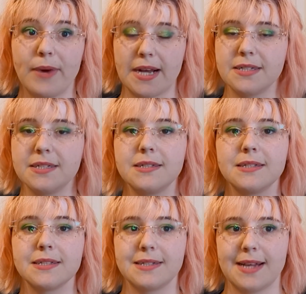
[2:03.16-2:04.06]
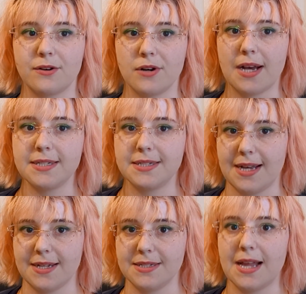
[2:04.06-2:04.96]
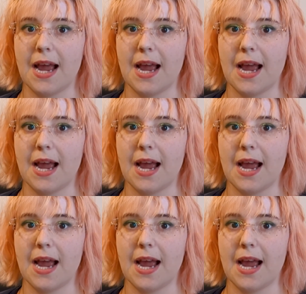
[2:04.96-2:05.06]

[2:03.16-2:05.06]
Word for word: Because this is a standardized test,